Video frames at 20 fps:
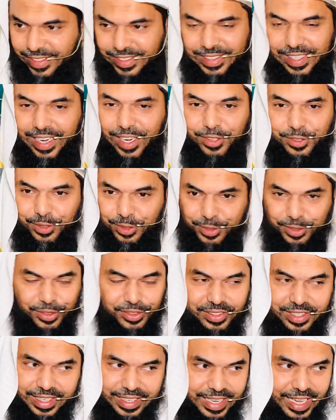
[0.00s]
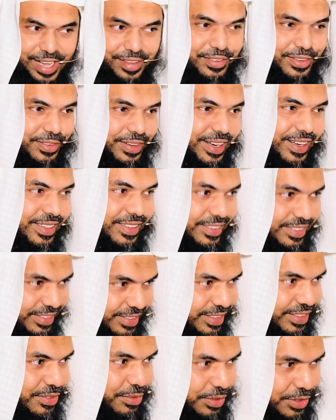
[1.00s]
in and out. Don't, don't think I haven't read
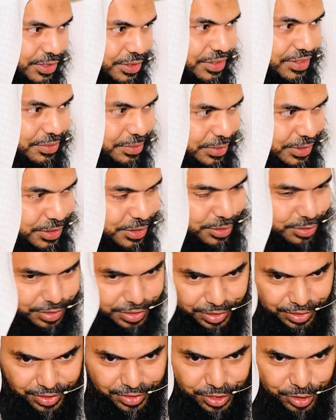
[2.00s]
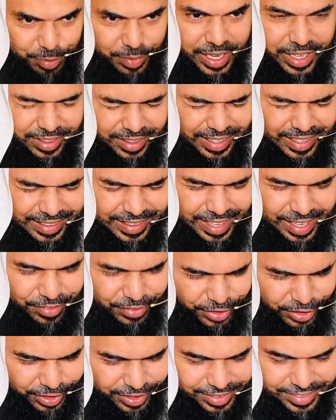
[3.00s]
what you're, what you're in your mind. You're like,
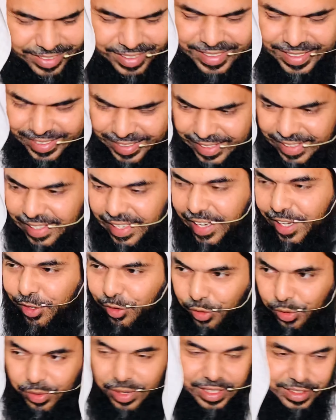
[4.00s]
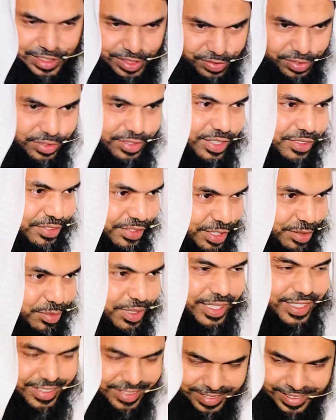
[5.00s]
I've heard. I know you read Sifat Satu
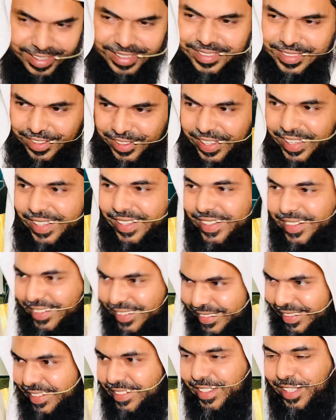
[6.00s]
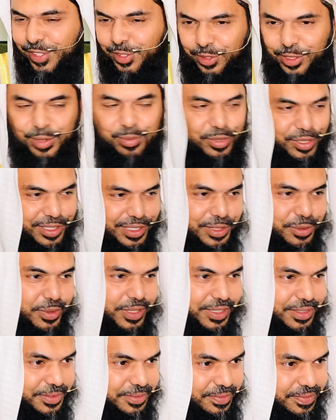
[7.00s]
Nabi. Great. That's not the only book in the
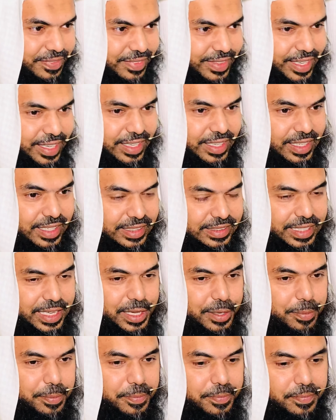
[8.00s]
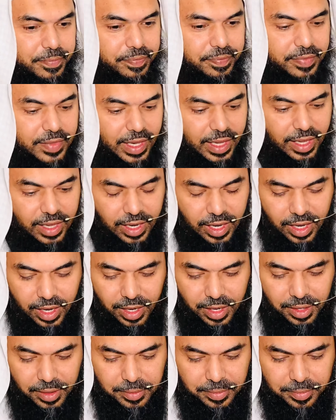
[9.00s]
world. Tayyib.
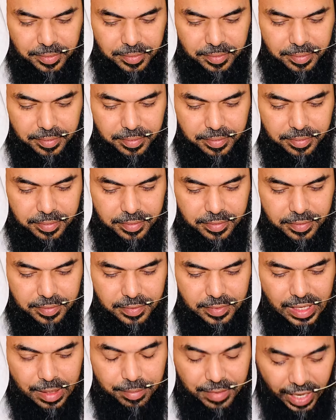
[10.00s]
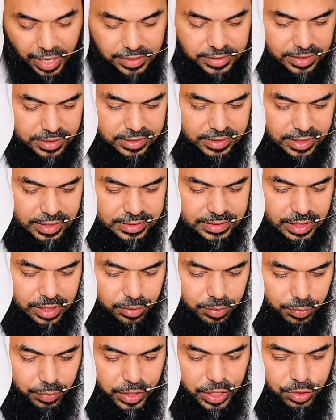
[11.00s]
Uh, Ibn Hajar says
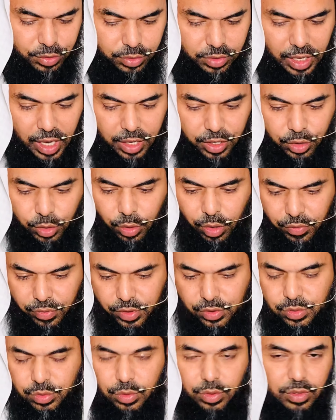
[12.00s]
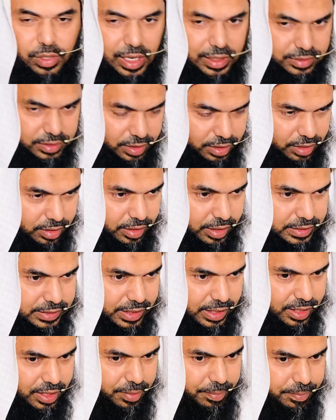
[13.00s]
that we do not know of Rasulullah
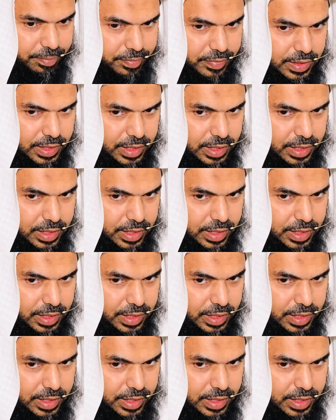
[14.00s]
sallallahu